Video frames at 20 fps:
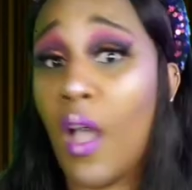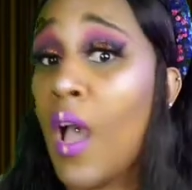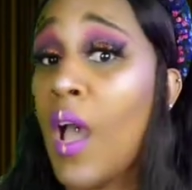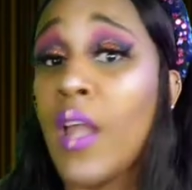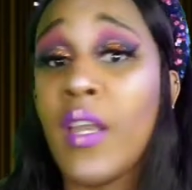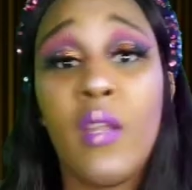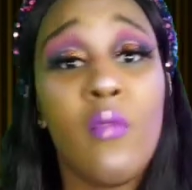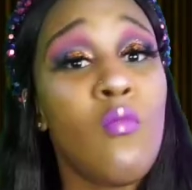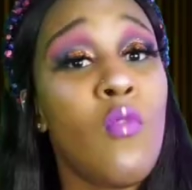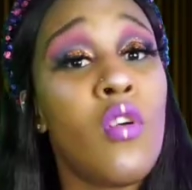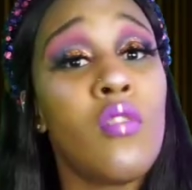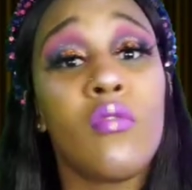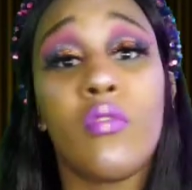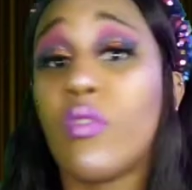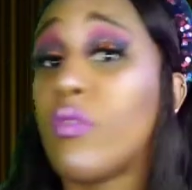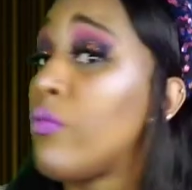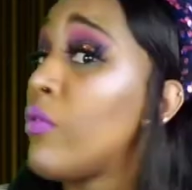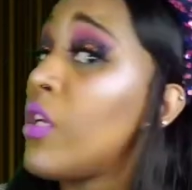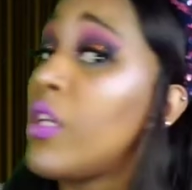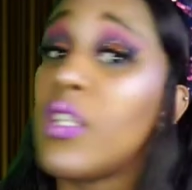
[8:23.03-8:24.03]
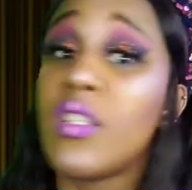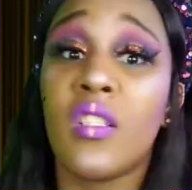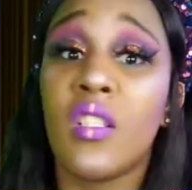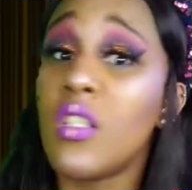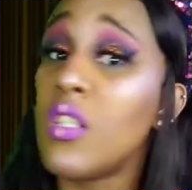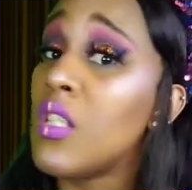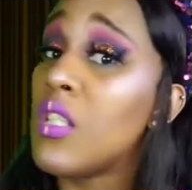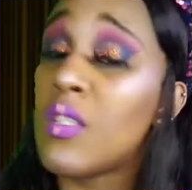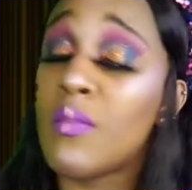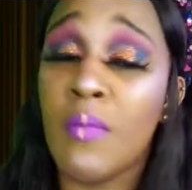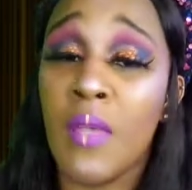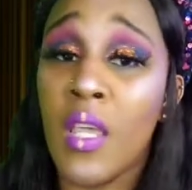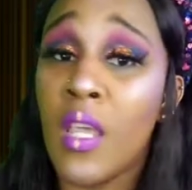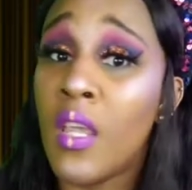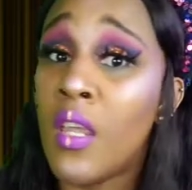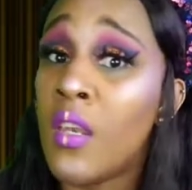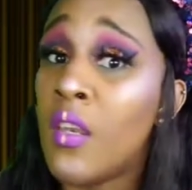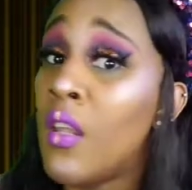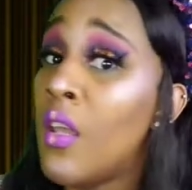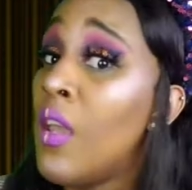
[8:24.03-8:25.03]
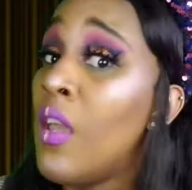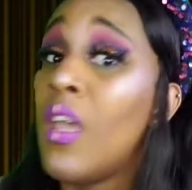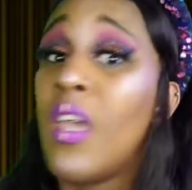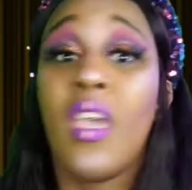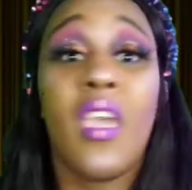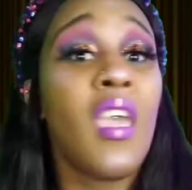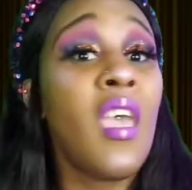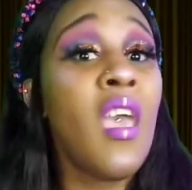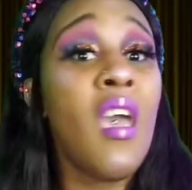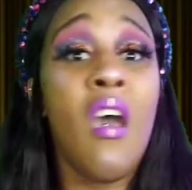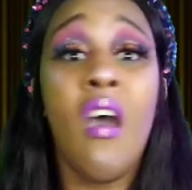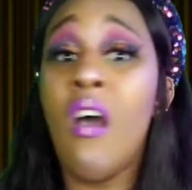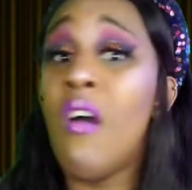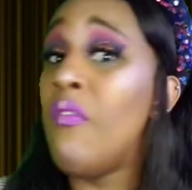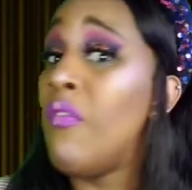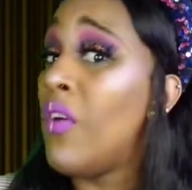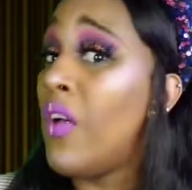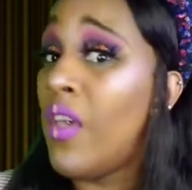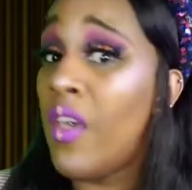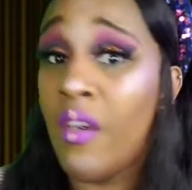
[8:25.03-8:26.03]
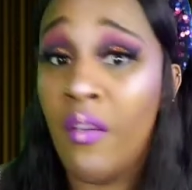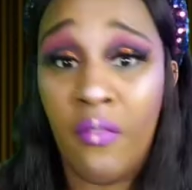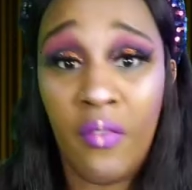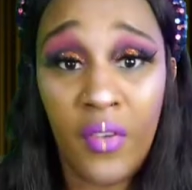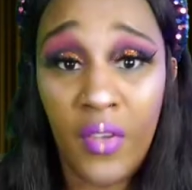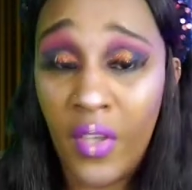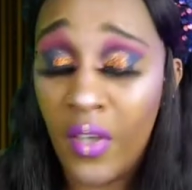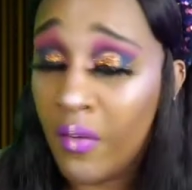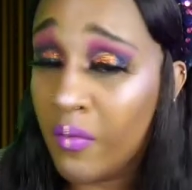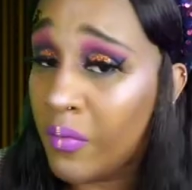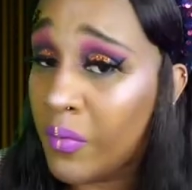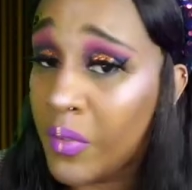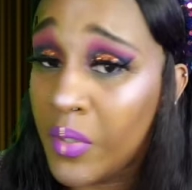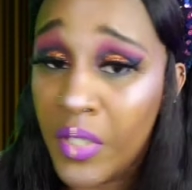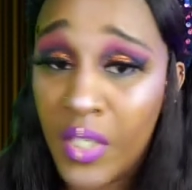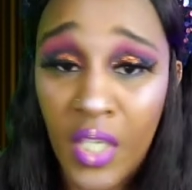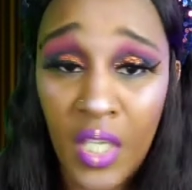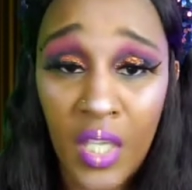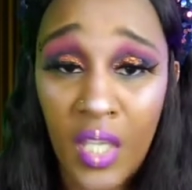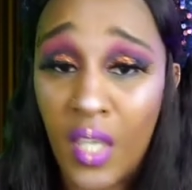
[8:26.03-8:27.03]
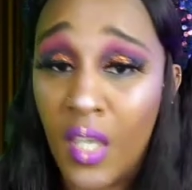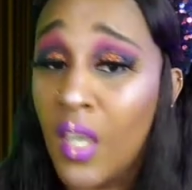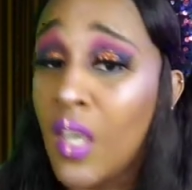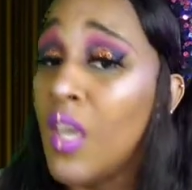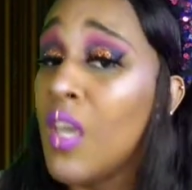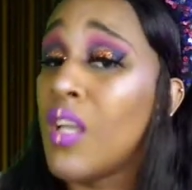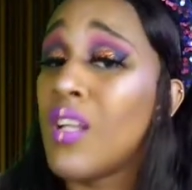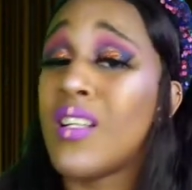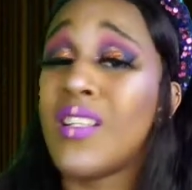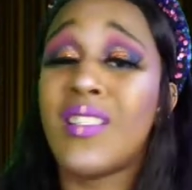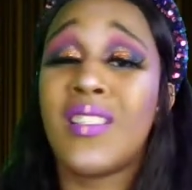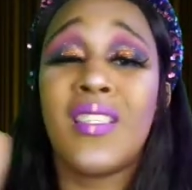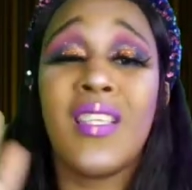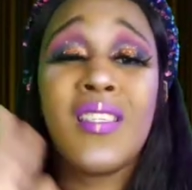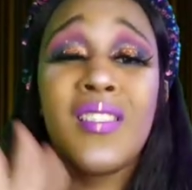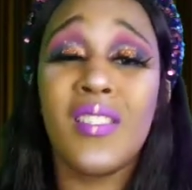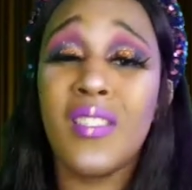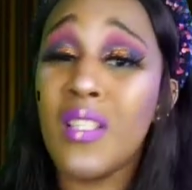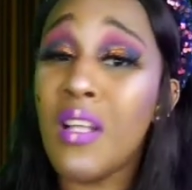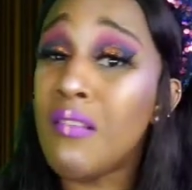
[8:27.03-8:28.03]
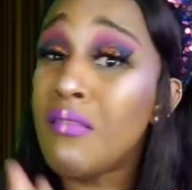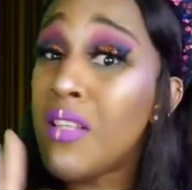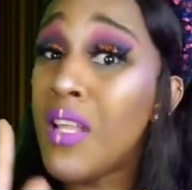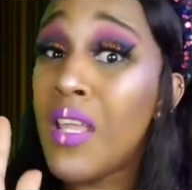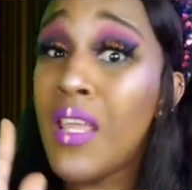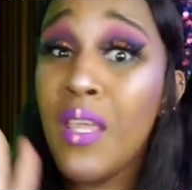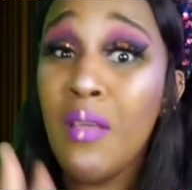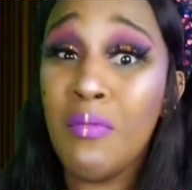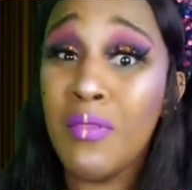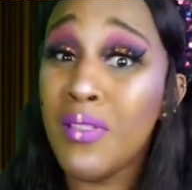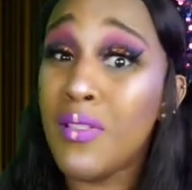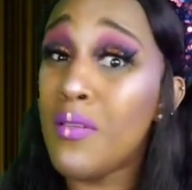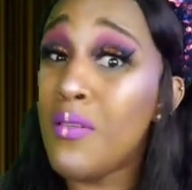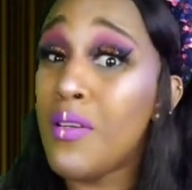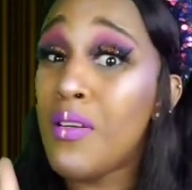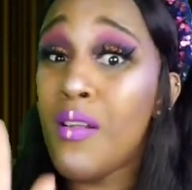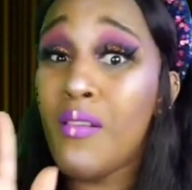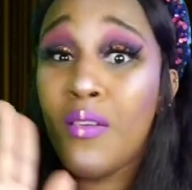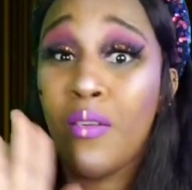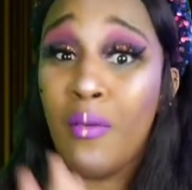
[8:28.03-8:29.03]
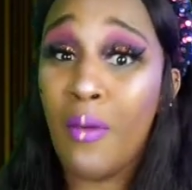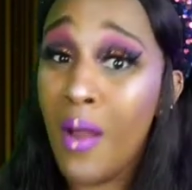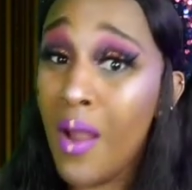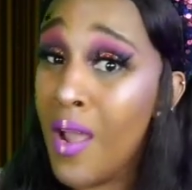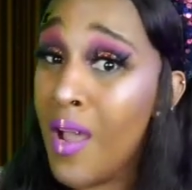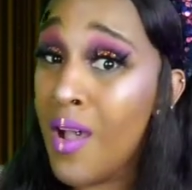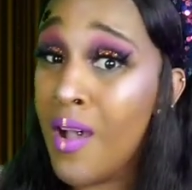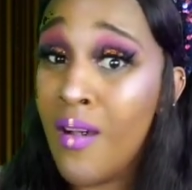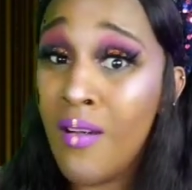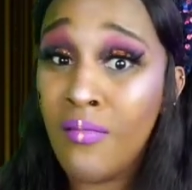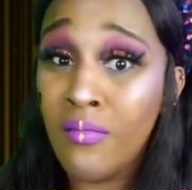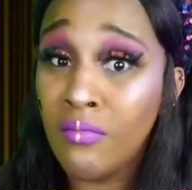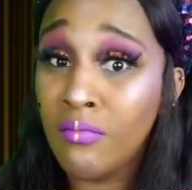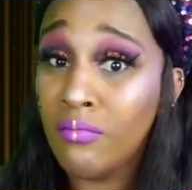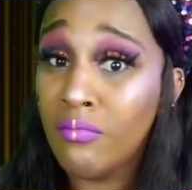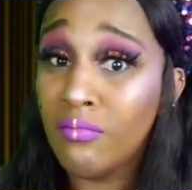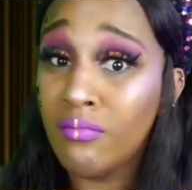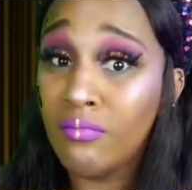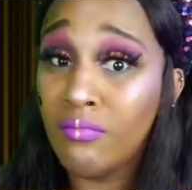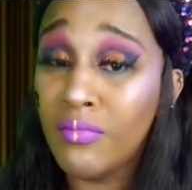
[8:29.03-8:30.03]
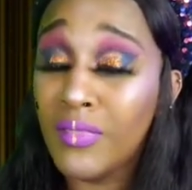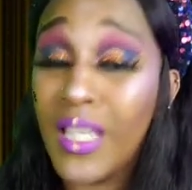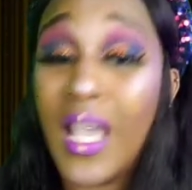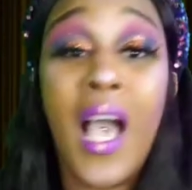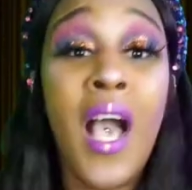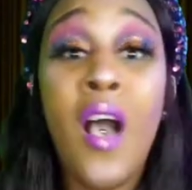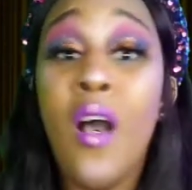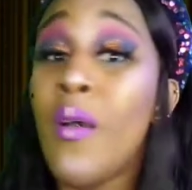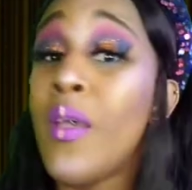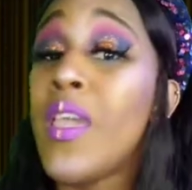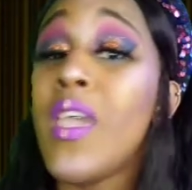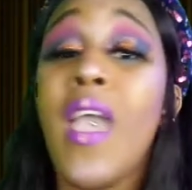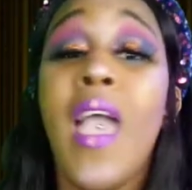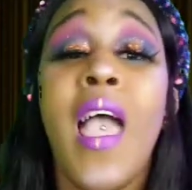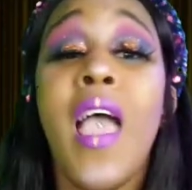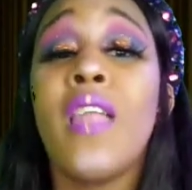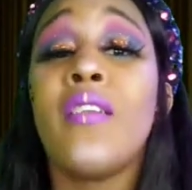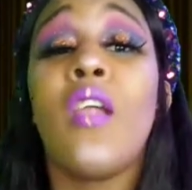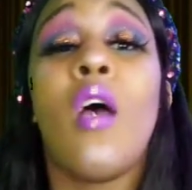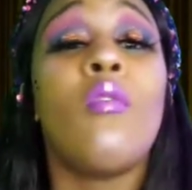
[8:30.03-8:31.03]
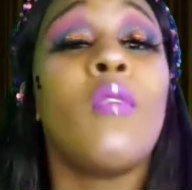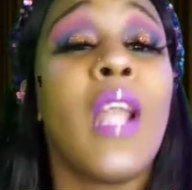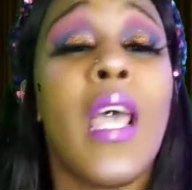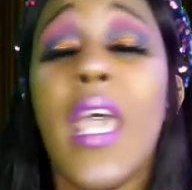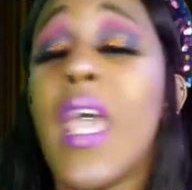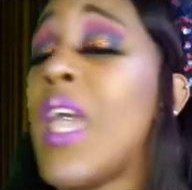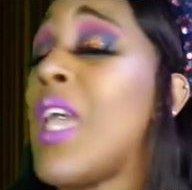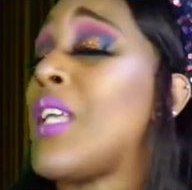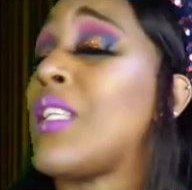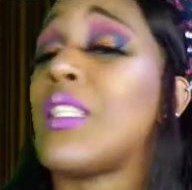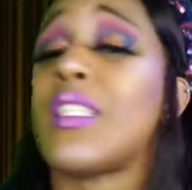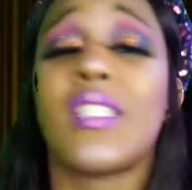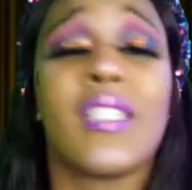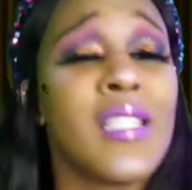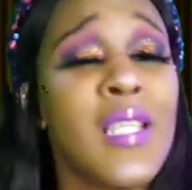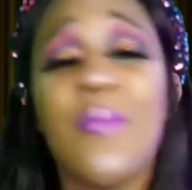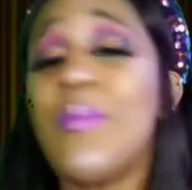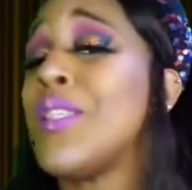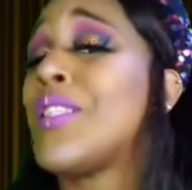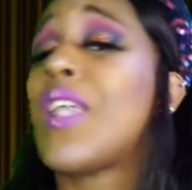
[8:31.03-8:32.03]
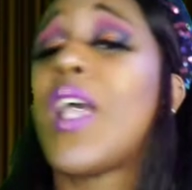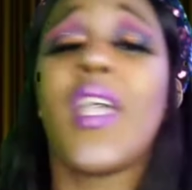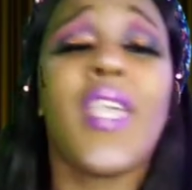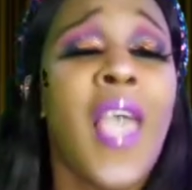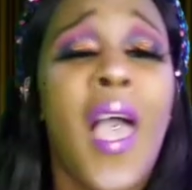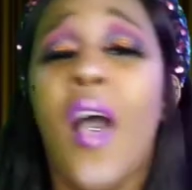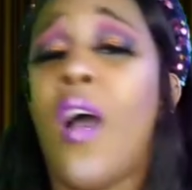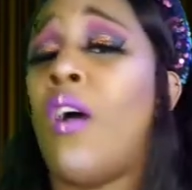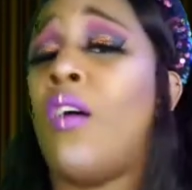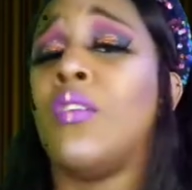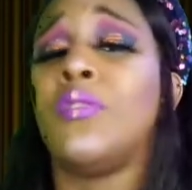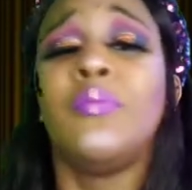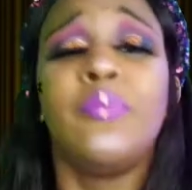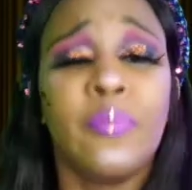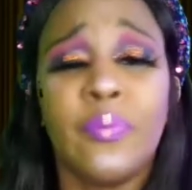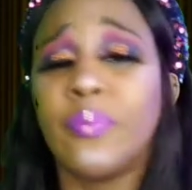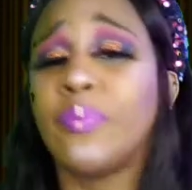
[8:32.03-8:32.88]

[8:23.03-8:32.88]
I didn't want to run into this man ever, ever, ever again. Because this stuff that he was doing on the ground, y'all, he had no legs. Let me tell y'all.